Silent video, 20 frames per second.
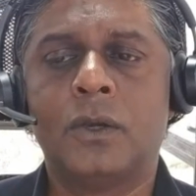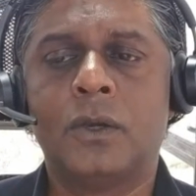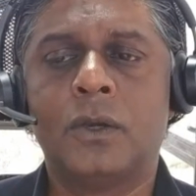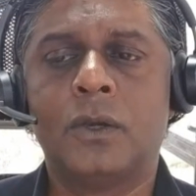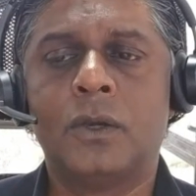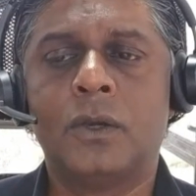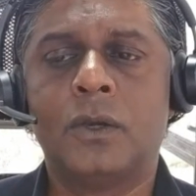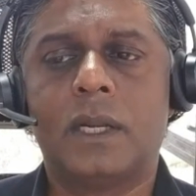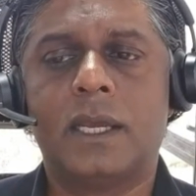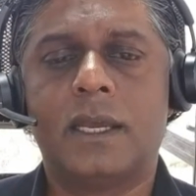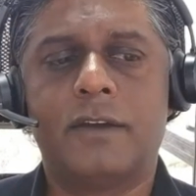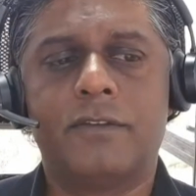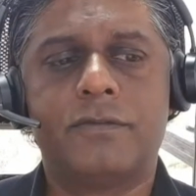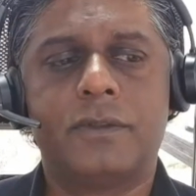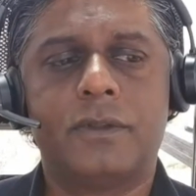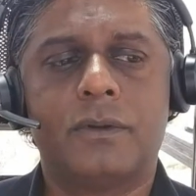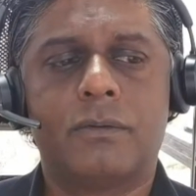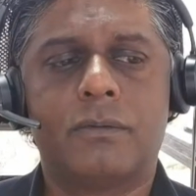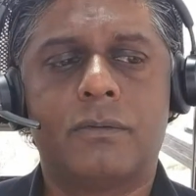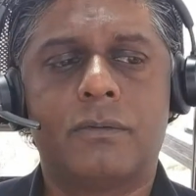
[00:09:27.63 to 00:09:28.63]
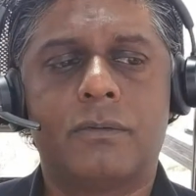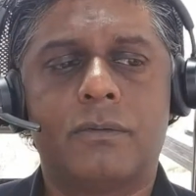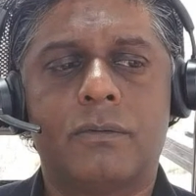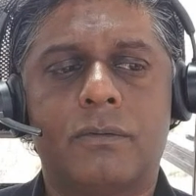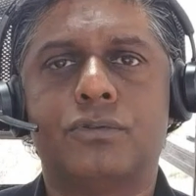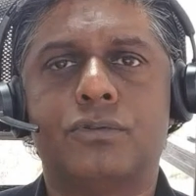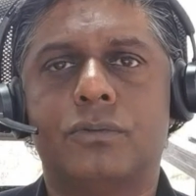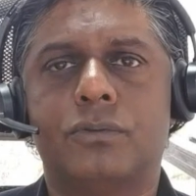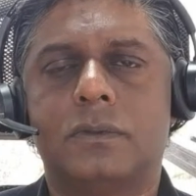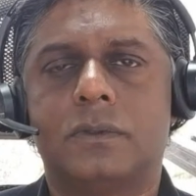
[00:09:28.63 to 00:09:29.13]
We all have the right
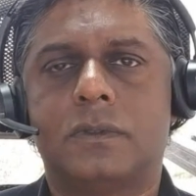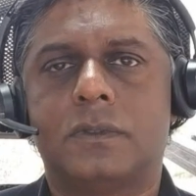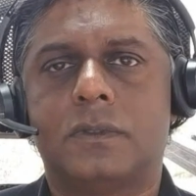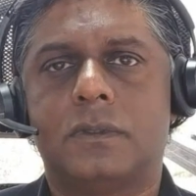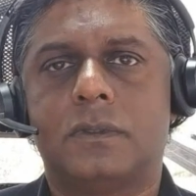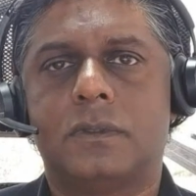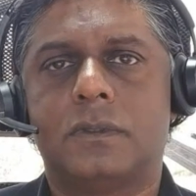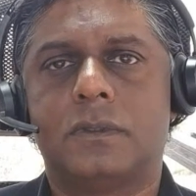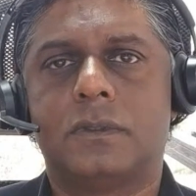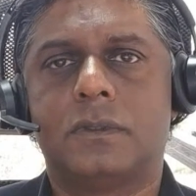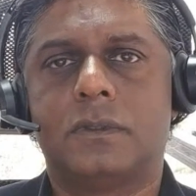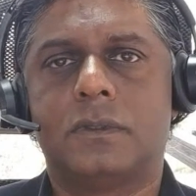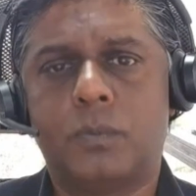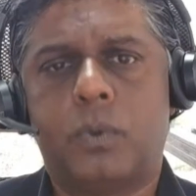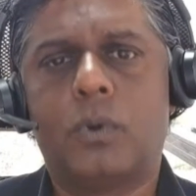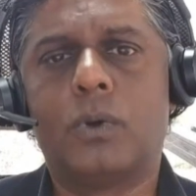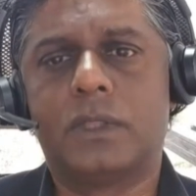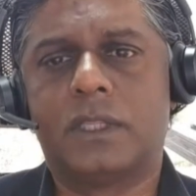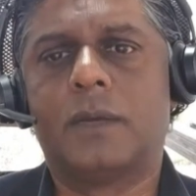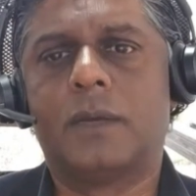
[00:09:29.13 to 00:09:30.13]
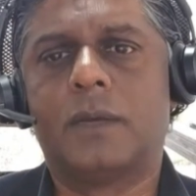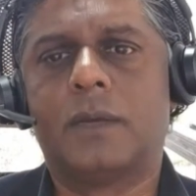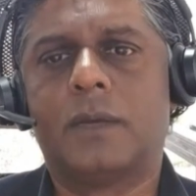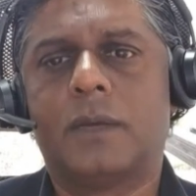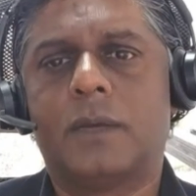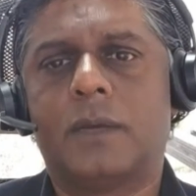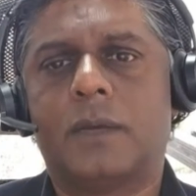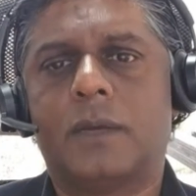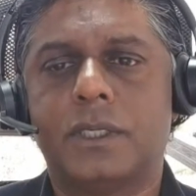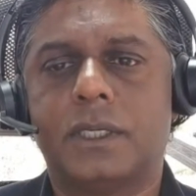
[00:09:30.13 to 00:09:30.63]
tools to support them in
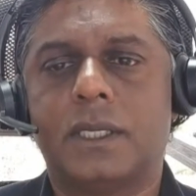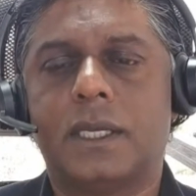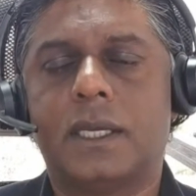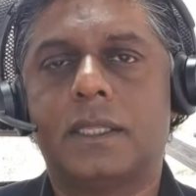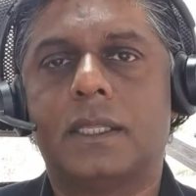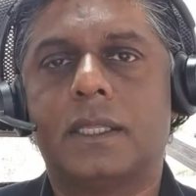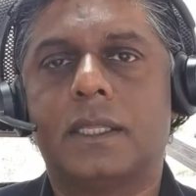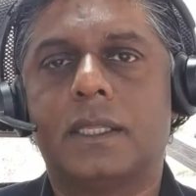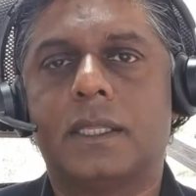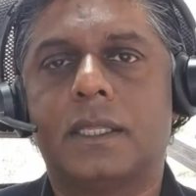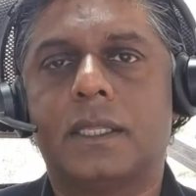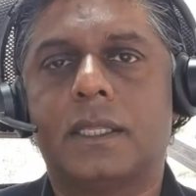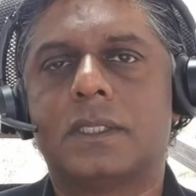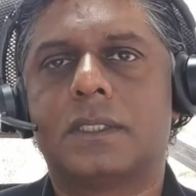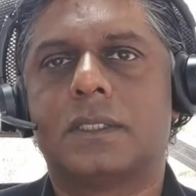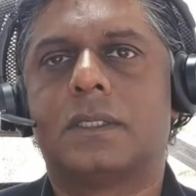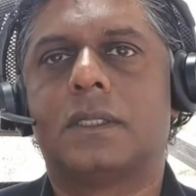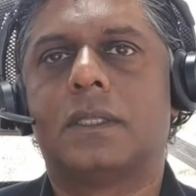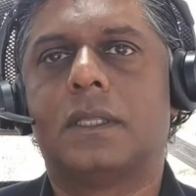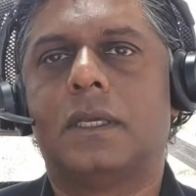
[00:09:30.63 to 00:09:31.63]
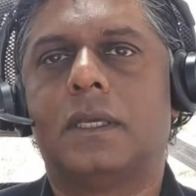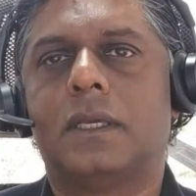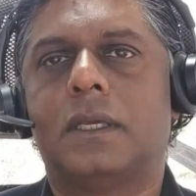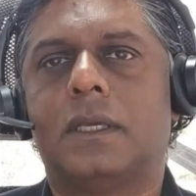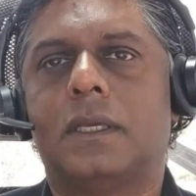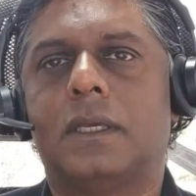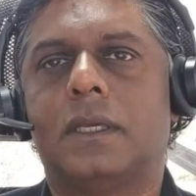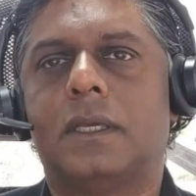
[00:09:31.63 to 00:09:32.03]
their journey, and they trust the